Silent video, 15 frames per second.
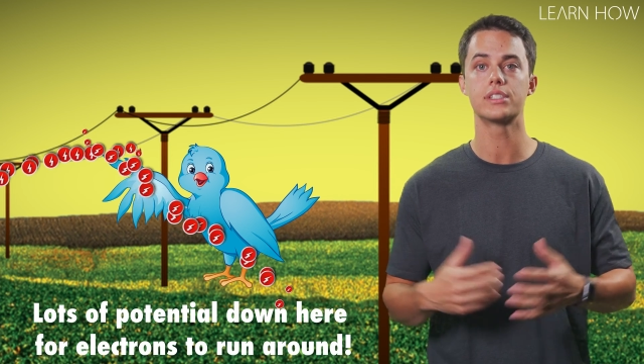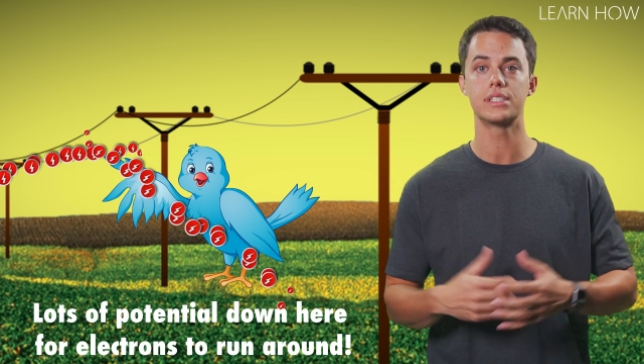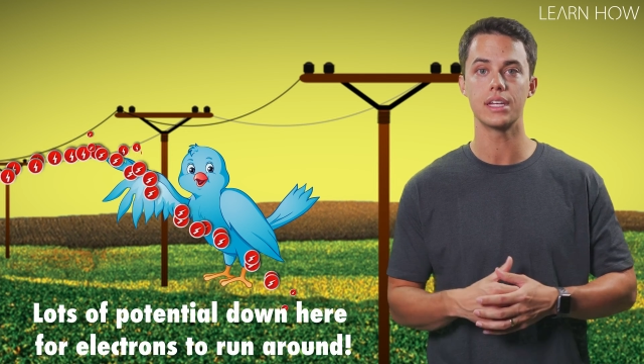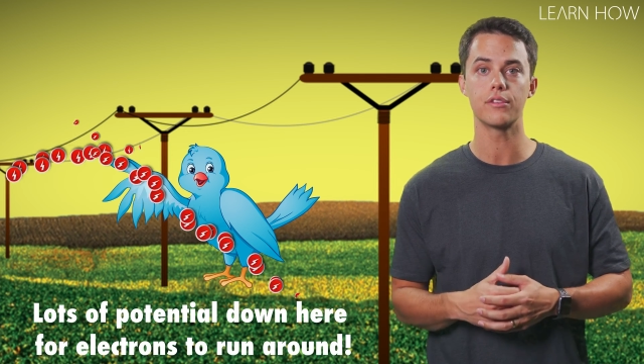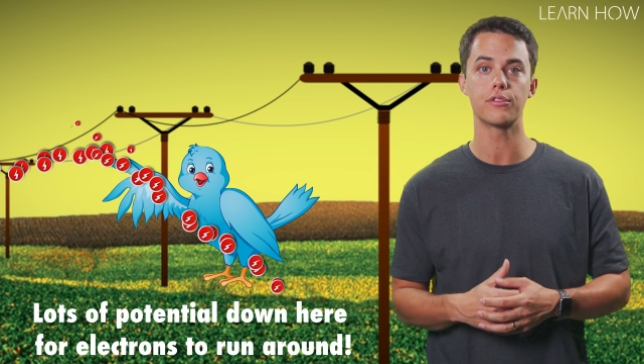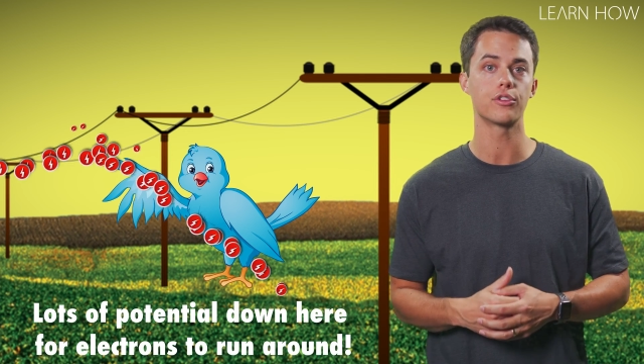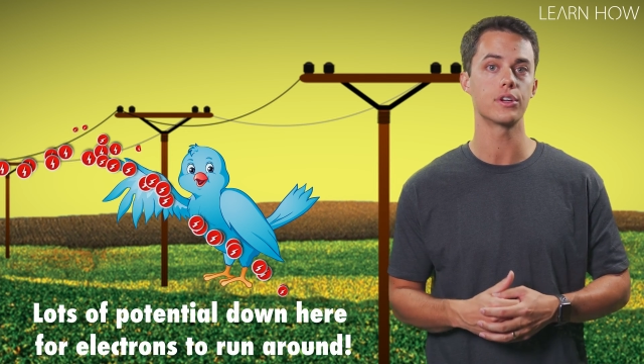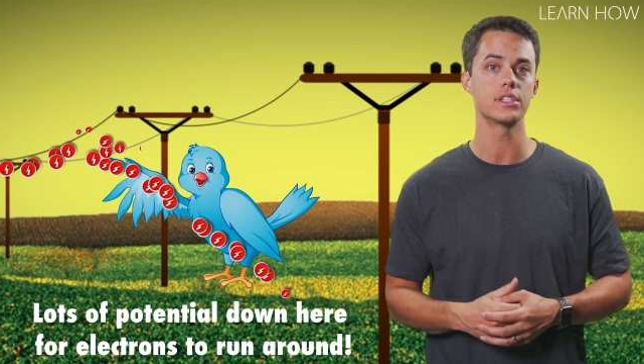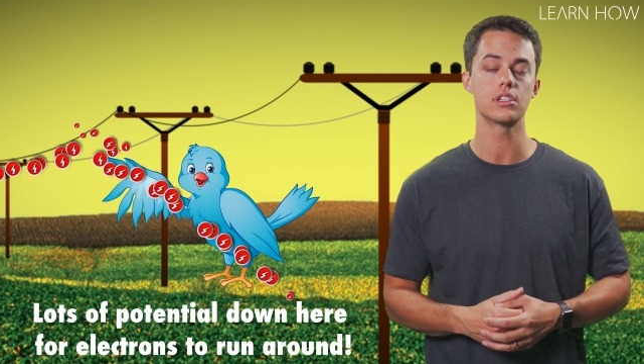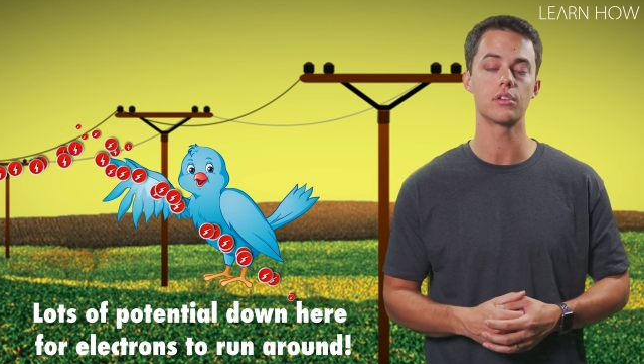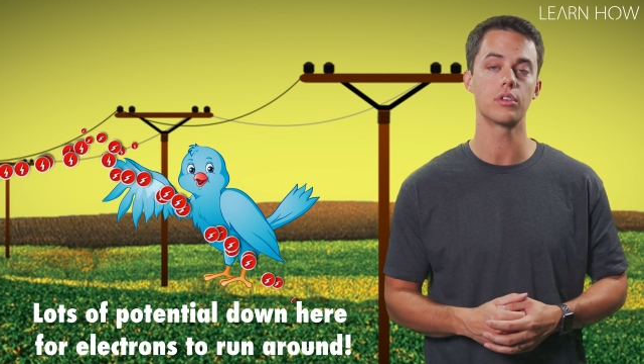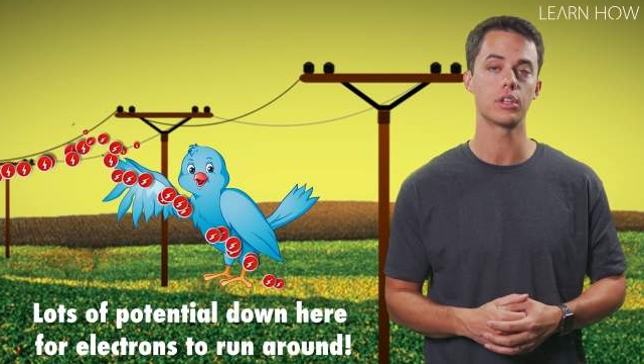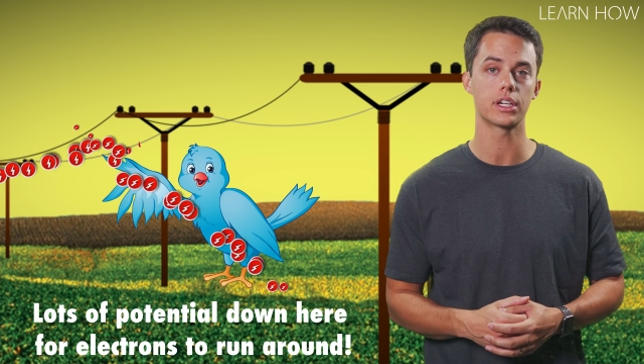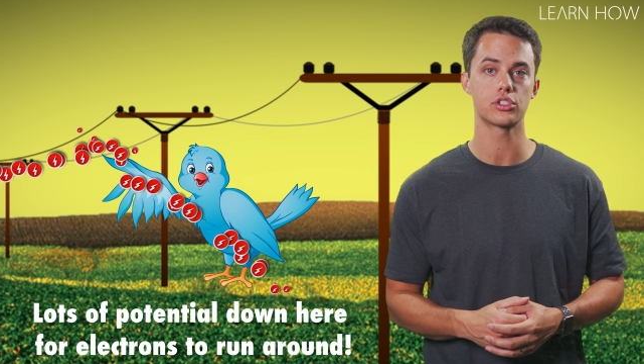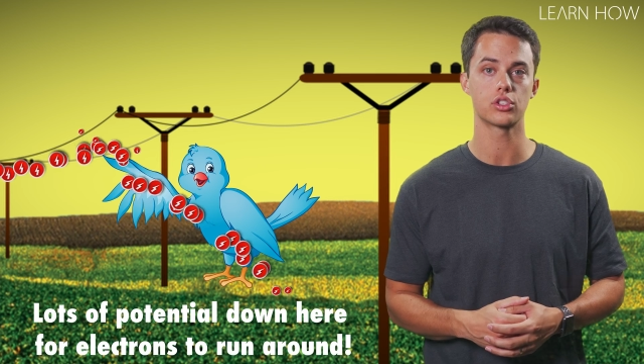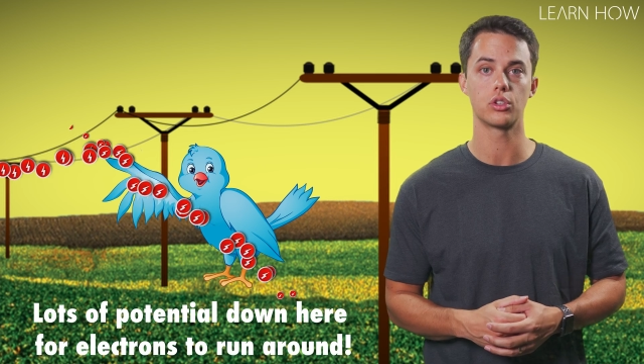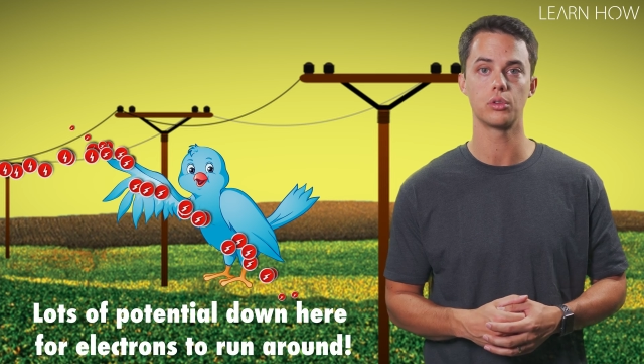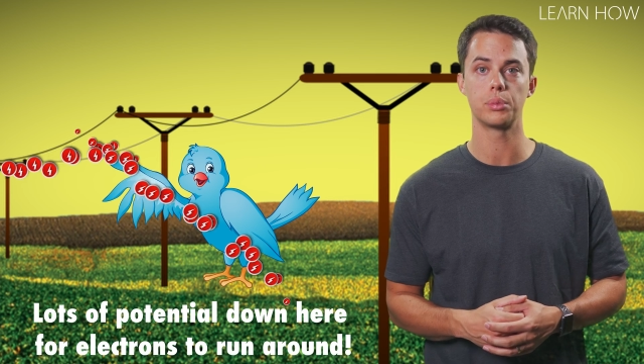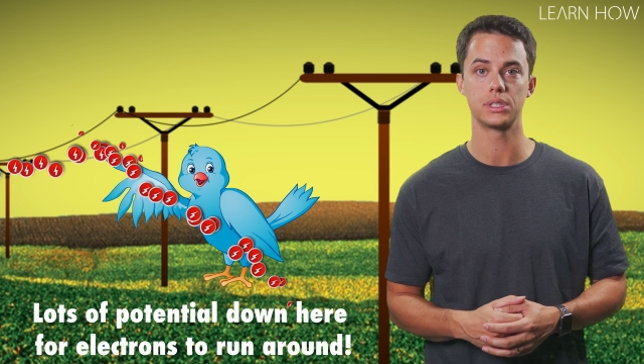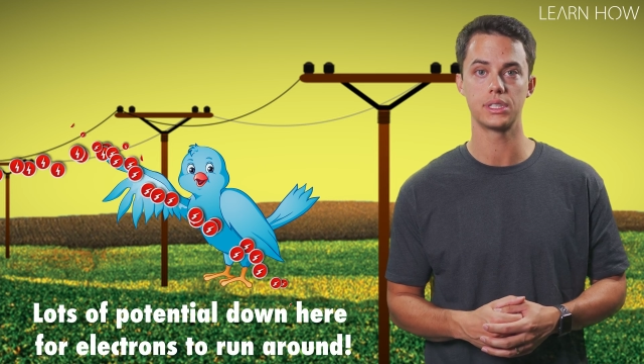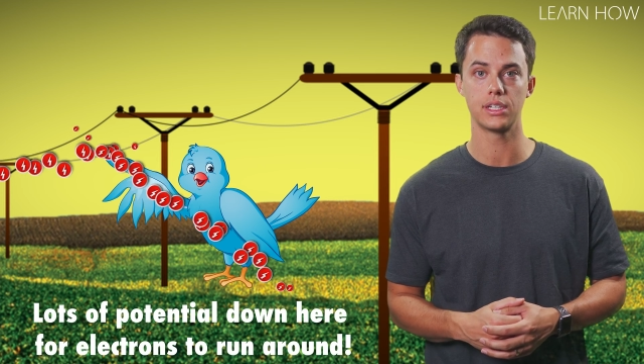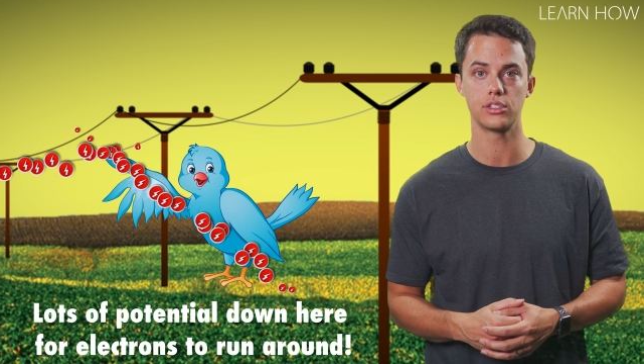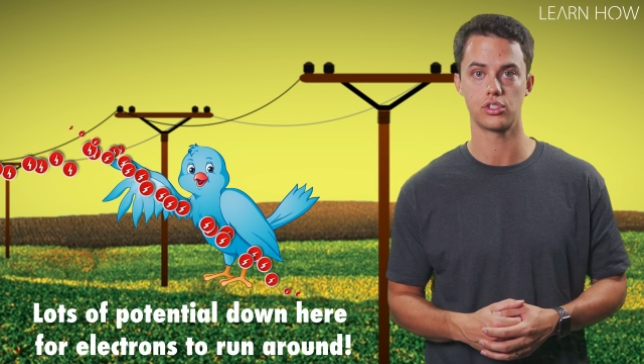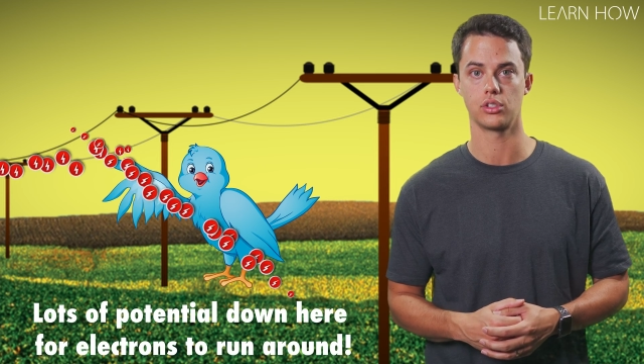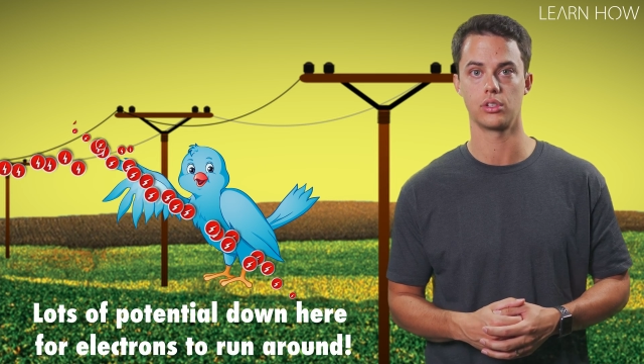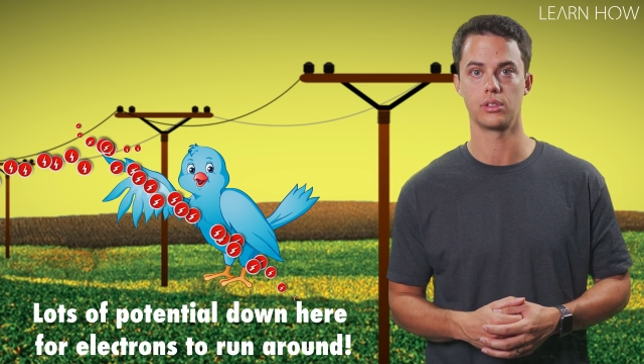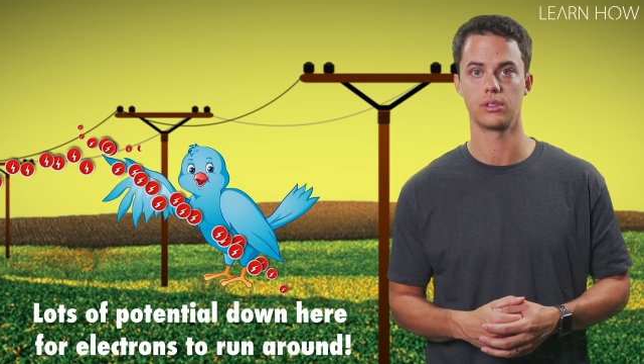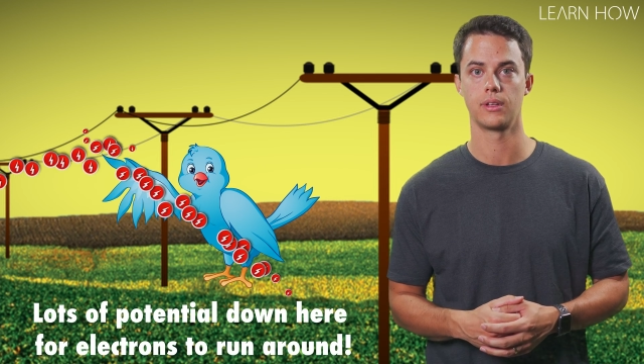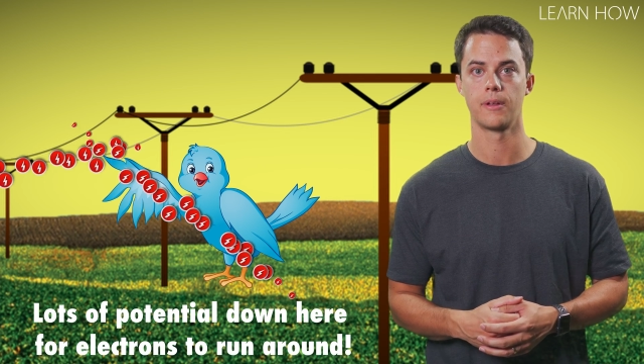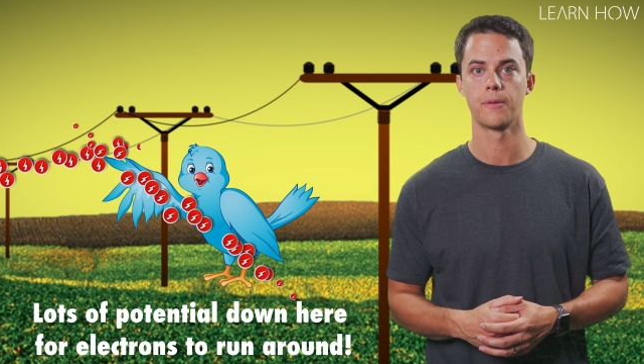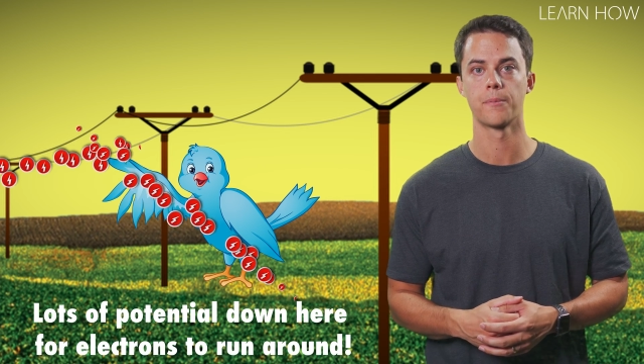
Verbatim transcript: difference of electrical potential.